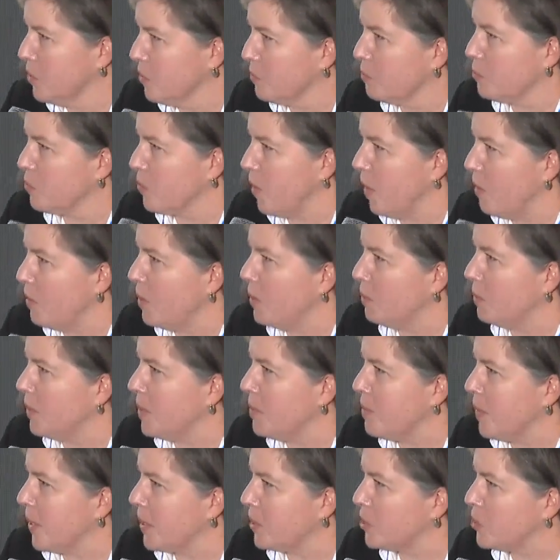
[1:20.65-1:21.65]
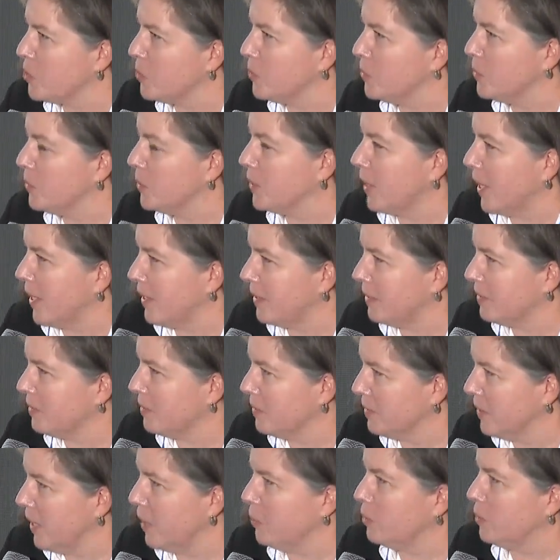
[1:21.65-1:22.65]
probably make sure that
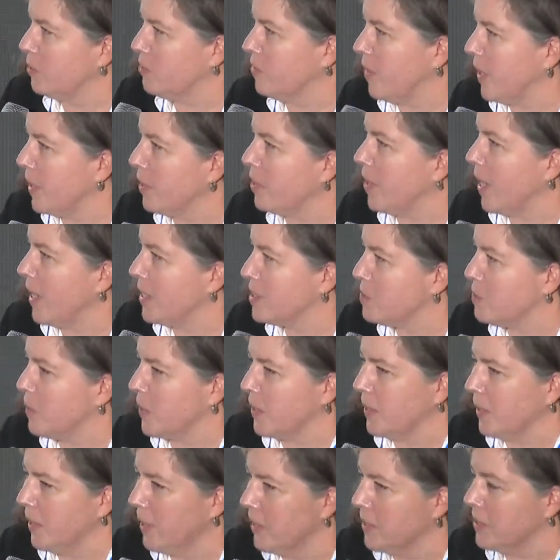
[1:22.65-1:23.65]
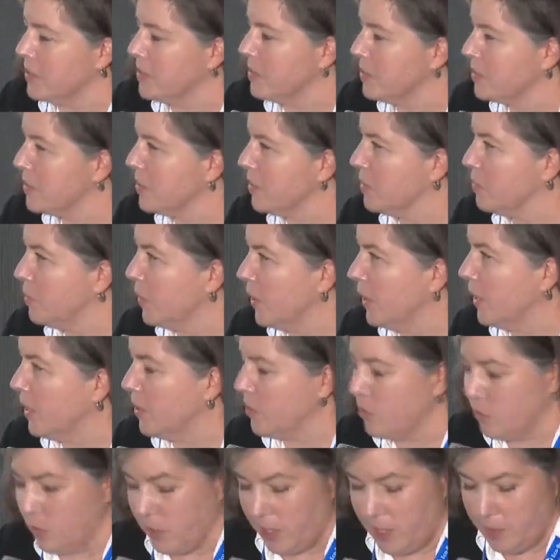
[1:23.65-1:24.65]
now the fire has been lit, we need
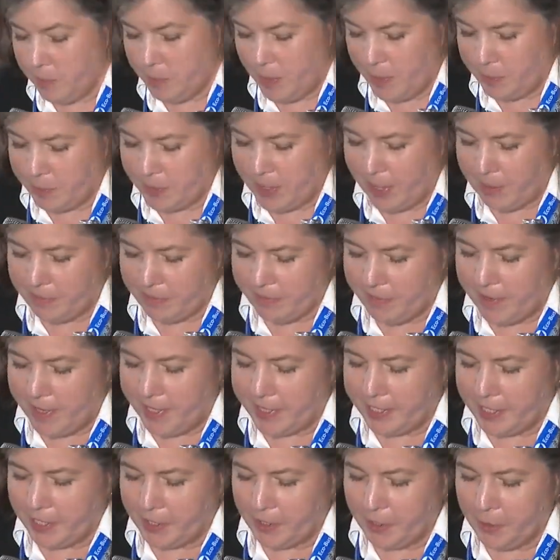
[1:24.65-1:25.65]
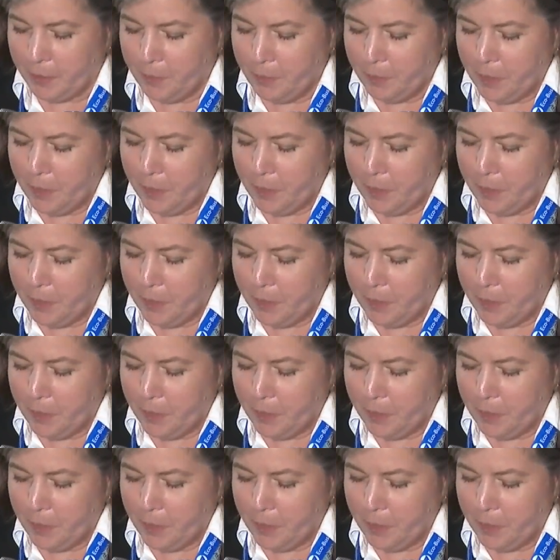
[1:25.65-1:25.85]
to keep up that fire.